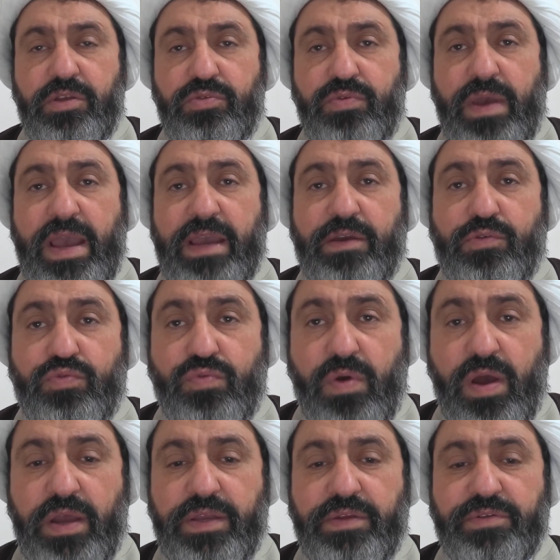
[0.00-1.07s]
to
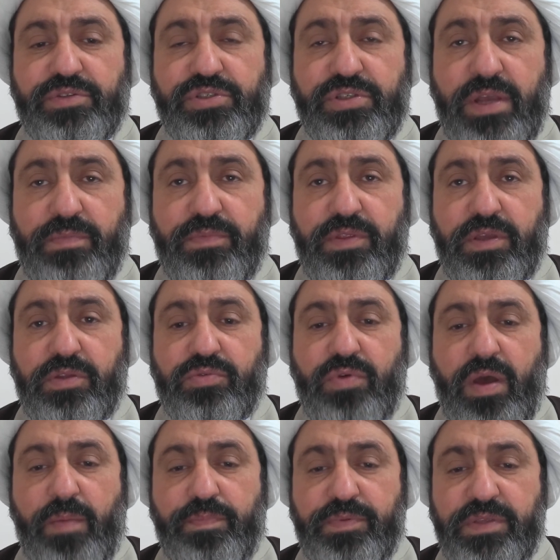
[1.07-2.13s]
acquire something, to
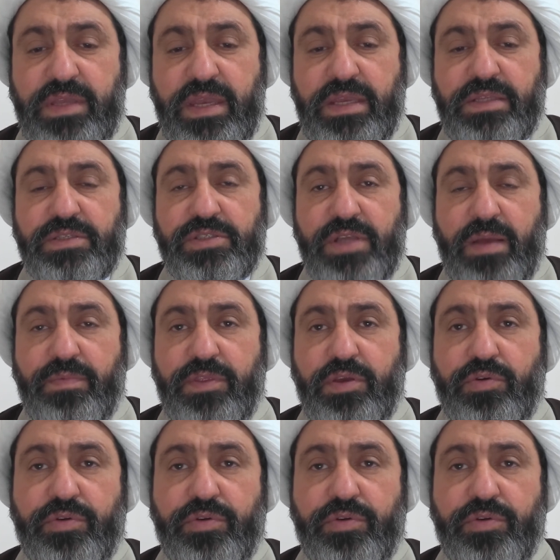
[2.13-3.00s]
obtain something,